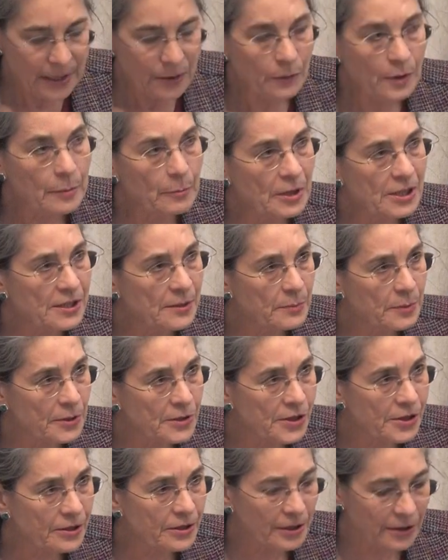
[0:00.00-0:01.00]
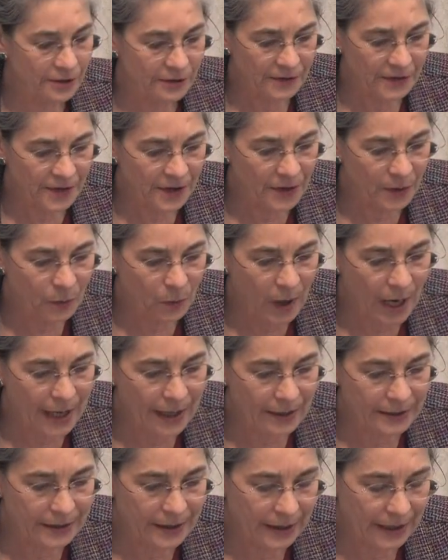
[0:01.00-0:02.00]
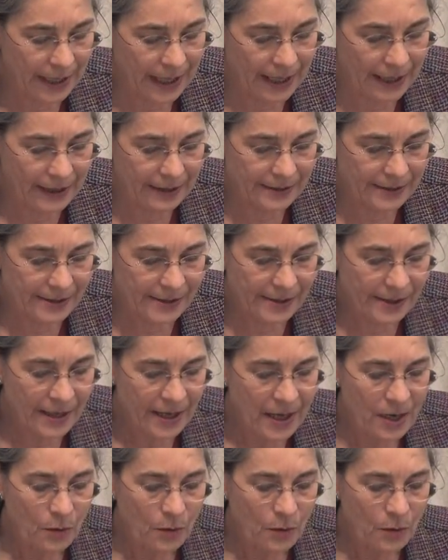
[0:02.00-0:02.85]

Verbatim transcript: We must preserve the wild lands